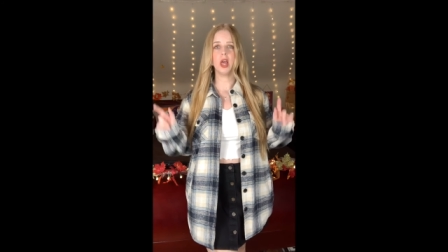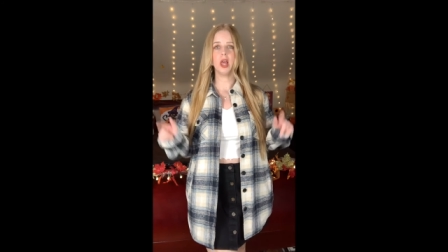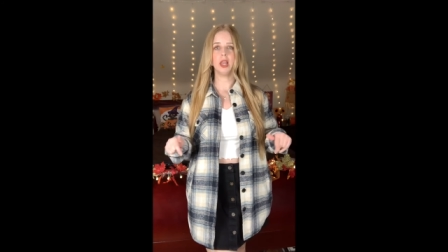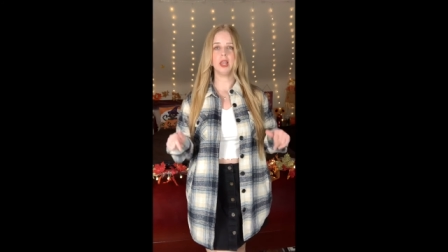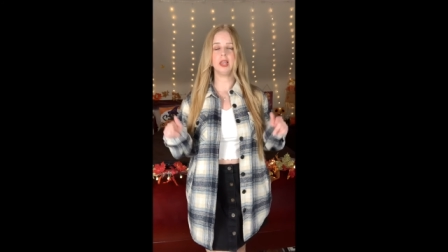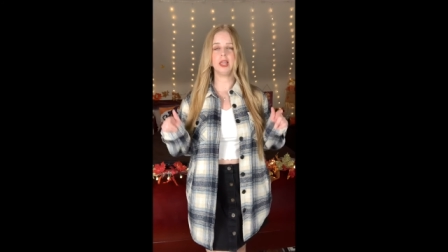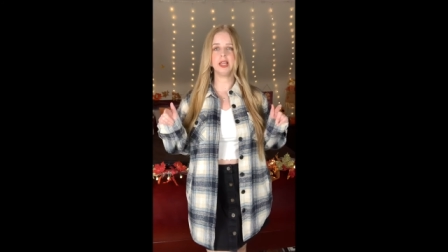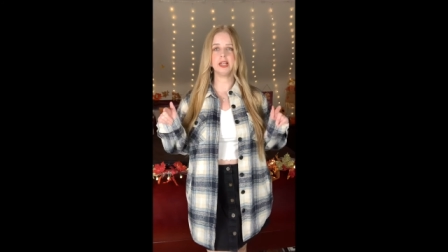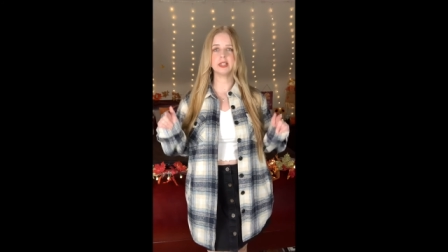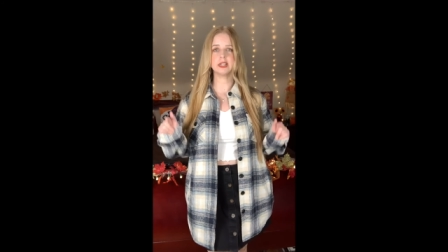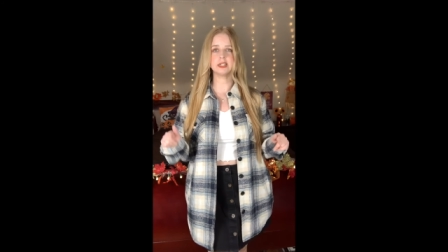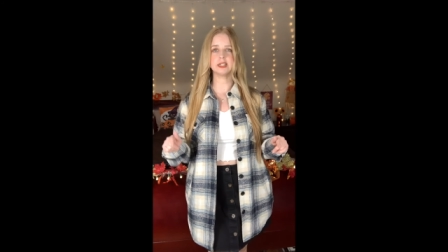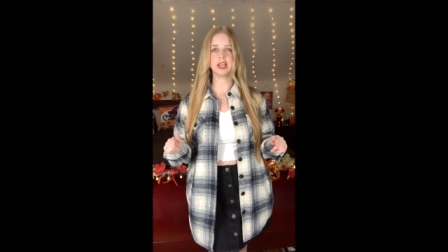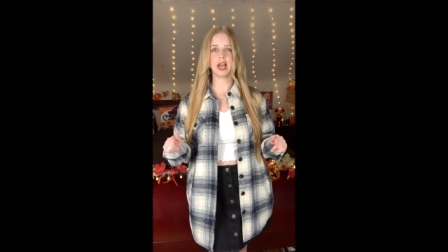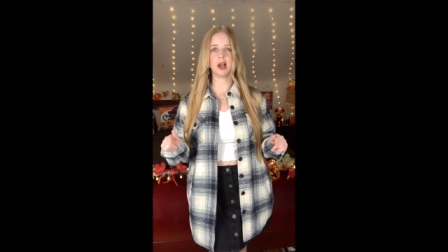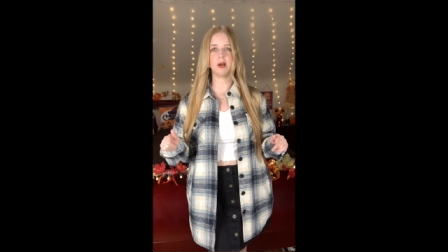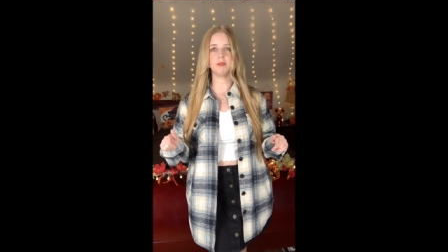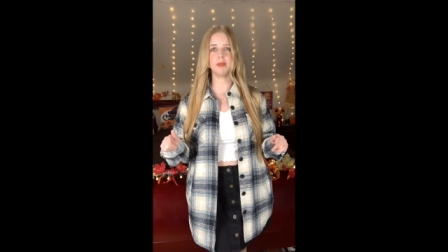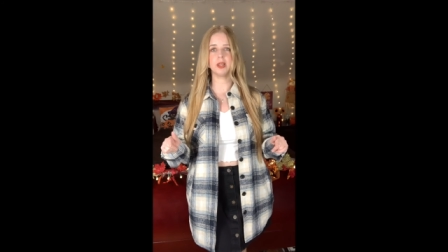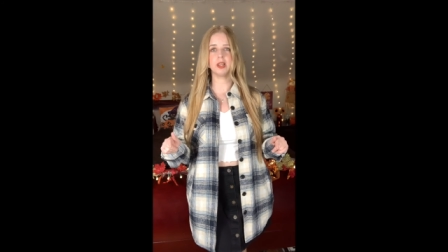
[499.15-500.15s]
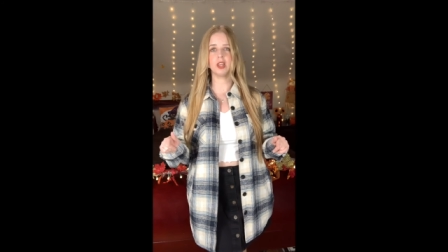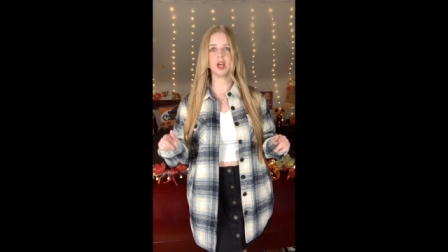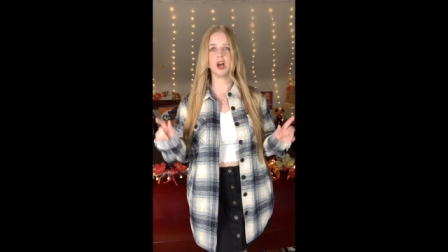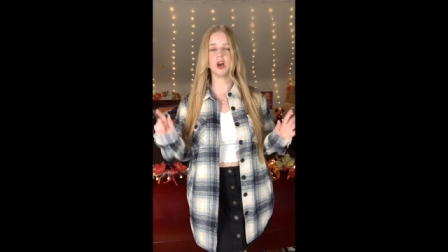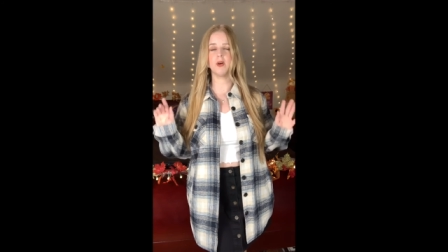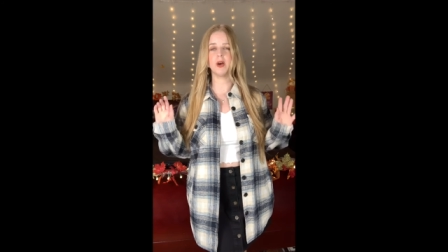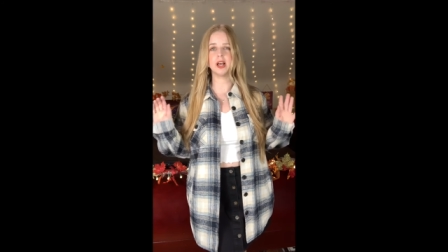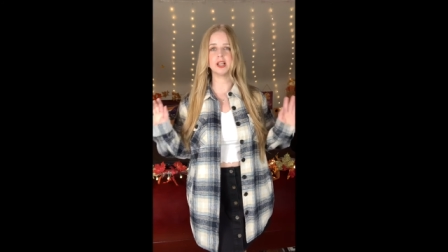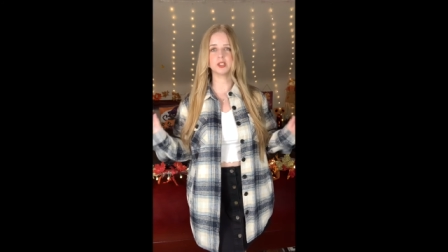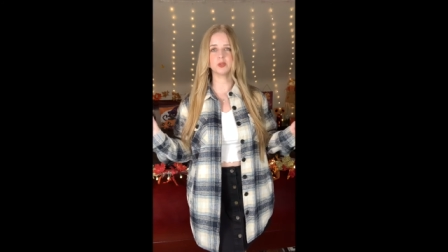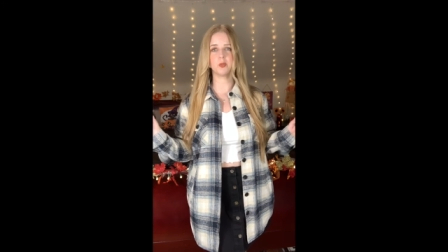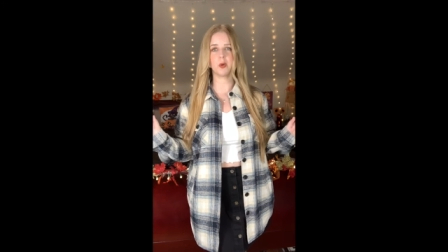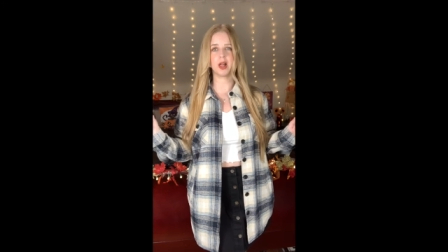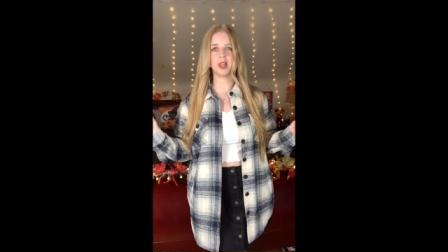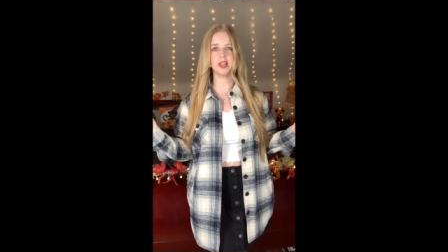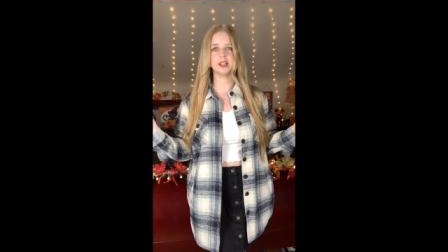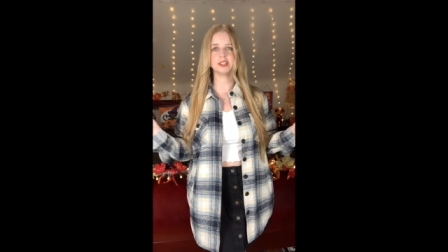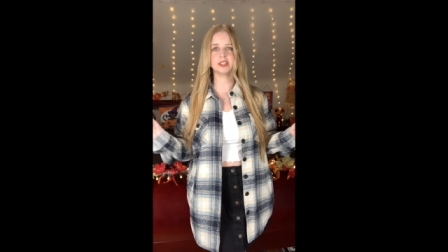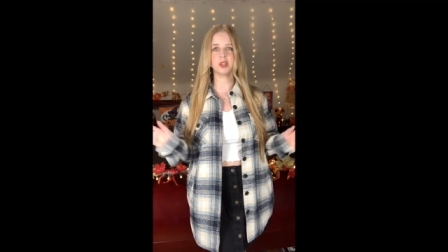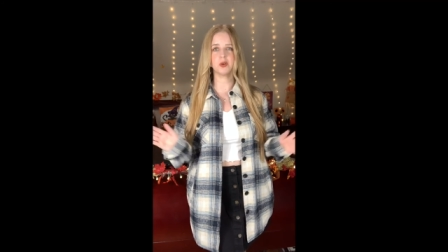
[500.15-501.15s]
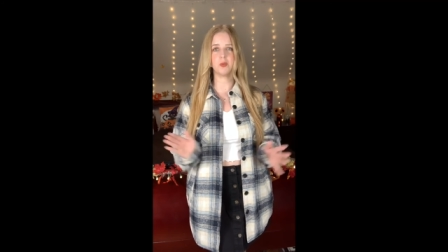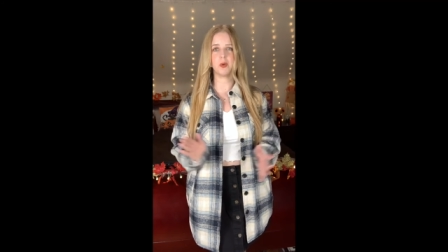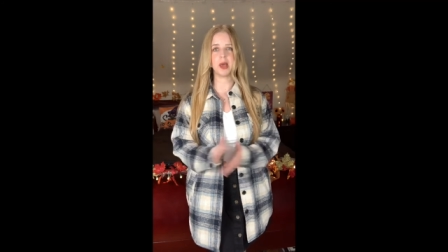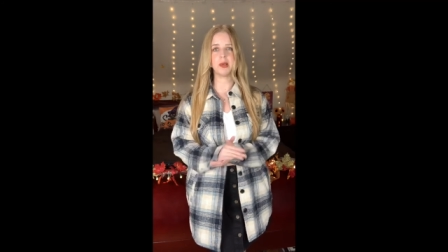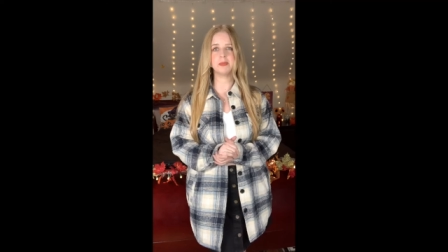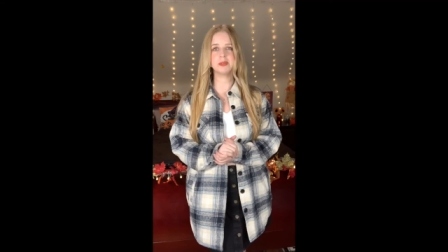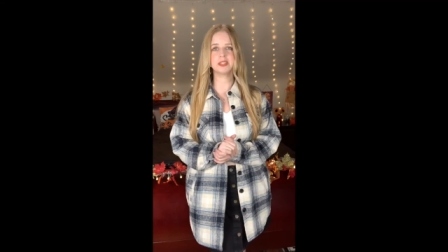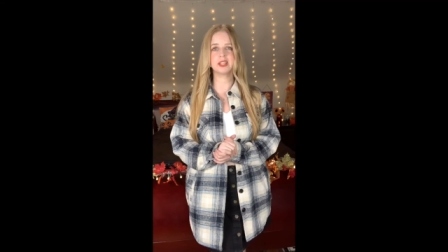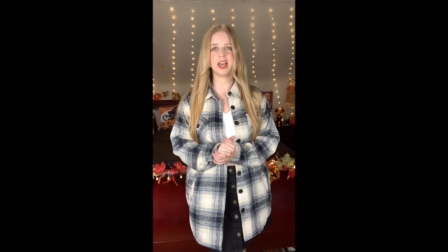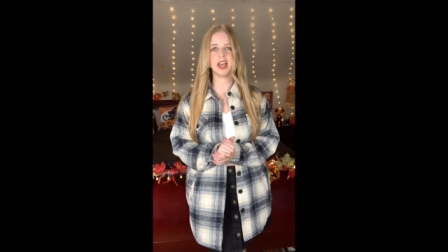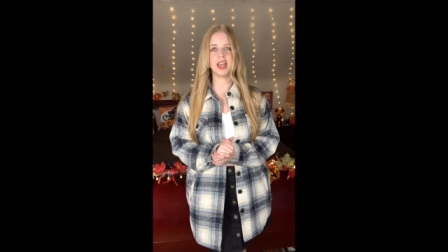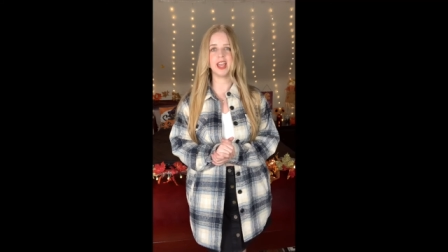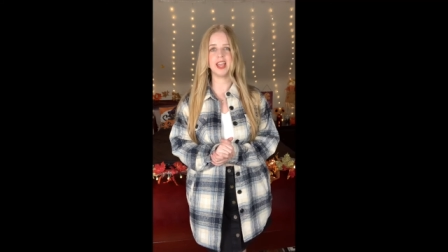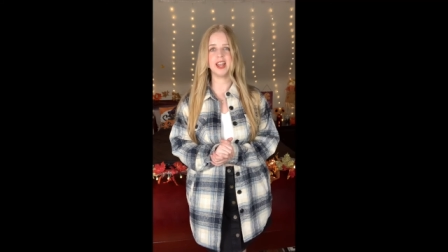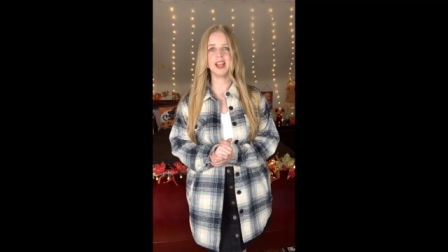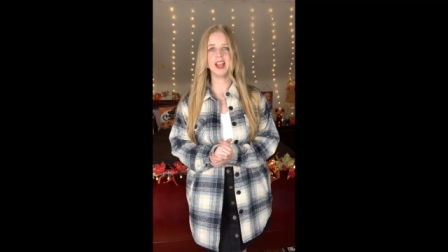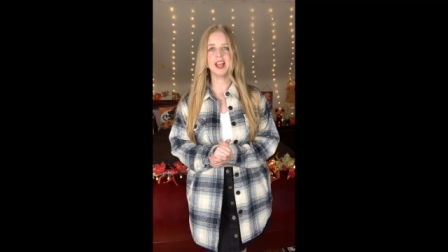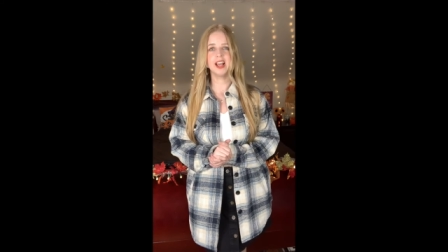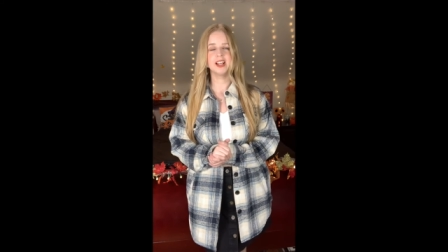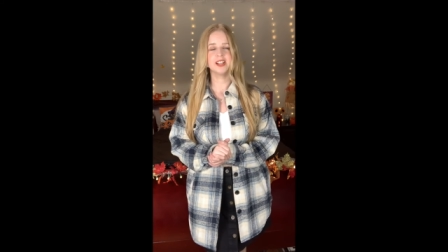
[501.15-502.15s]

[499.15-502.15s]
linked down below as well as the website.